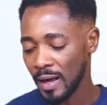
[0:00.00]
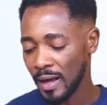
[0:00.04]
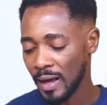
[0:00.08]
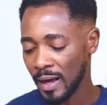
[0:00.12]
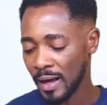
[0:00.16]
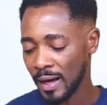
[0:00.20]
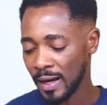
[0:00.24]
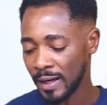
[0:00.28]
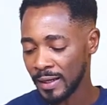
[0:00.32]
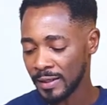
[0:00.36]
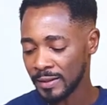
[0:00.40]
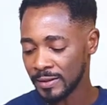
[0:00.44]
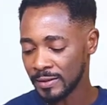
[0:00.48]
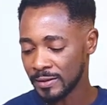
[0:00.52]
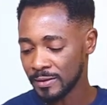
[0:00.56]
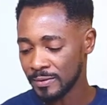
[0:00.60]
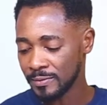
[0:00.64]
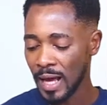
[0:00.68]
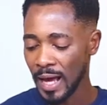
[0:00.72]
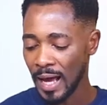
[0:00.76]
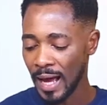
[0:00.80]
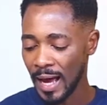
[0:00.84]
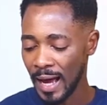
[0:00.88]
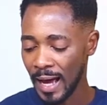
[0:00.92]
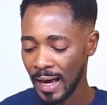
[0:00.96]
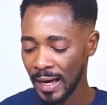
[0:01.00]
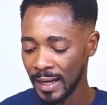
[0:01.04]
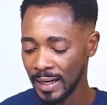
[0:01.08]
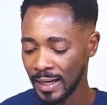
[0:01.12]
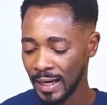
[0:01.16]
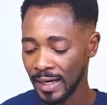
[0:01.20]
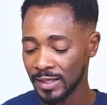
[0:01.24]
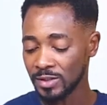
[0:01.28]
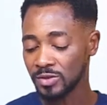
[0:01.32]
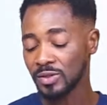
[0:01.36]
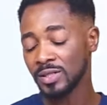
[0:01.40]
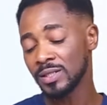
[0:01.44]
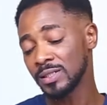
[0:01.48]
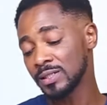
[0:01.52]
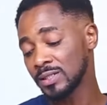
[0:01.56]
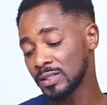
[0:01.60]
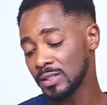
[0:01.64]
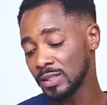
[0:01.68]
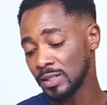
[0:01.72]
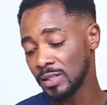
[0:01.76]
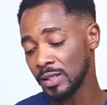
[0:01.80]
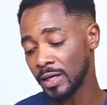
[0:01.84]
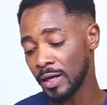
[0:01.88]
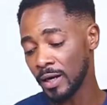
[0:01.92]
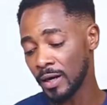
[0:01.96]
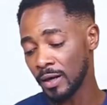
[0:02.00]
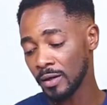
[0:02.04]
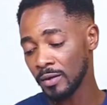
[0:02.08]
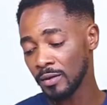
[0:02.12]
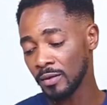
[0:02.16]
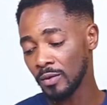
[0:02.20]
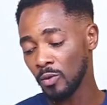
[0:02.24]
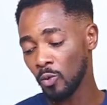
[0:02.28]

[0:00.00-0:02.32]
And as you can see there,